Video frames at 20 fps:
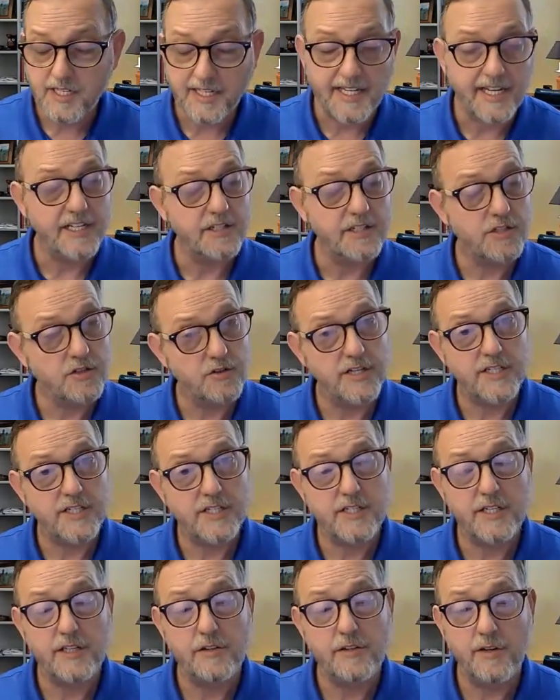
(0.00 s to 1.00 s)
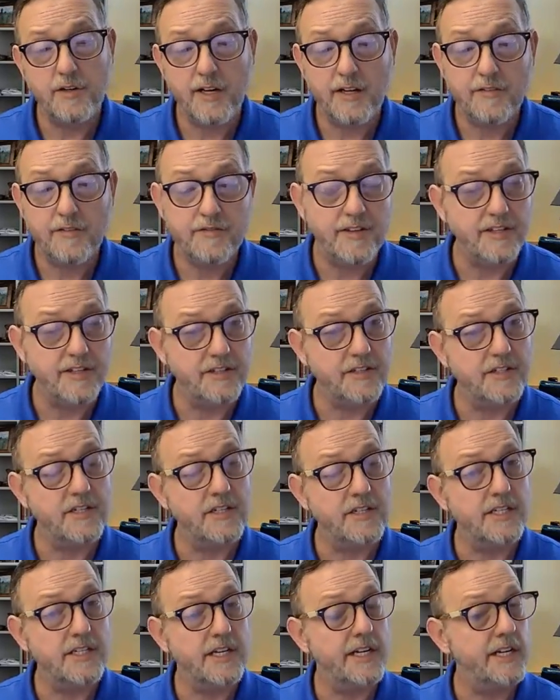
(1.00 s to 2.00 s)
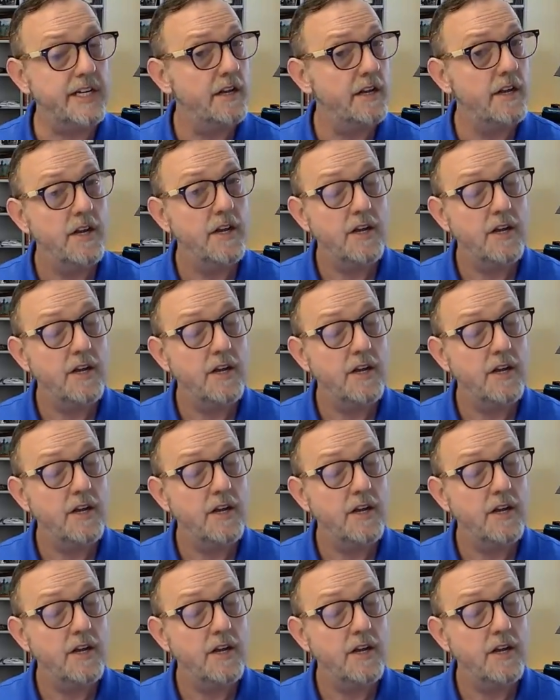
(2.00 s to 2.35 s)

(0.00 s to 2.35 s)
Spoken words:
I can't stress to you enough that this is a